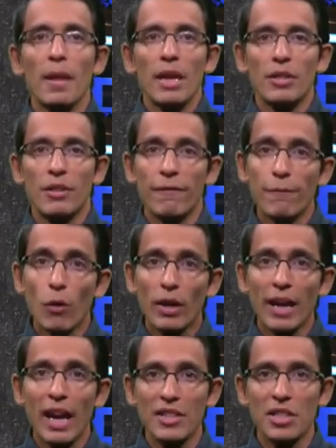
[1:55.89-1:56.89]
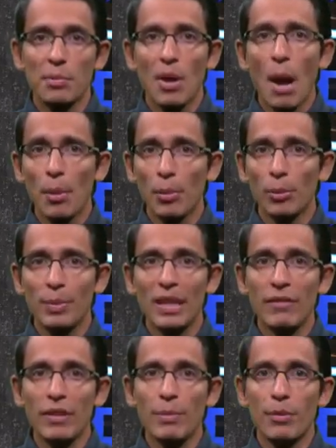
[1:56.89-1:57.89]
is to forecast the probable
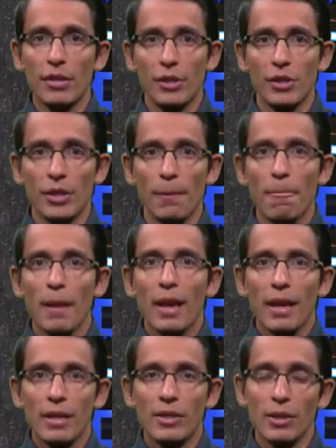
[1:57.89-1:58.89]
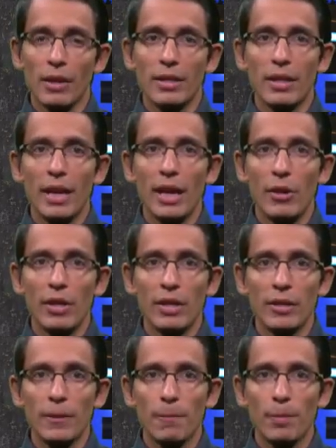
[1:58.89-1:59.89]
PV production in selected
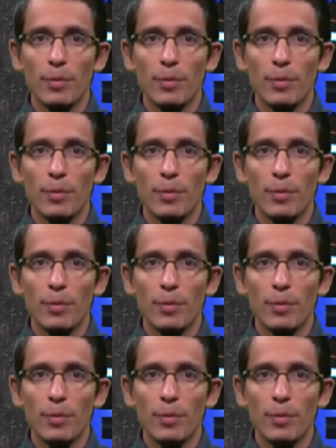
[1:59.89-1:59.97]
areas.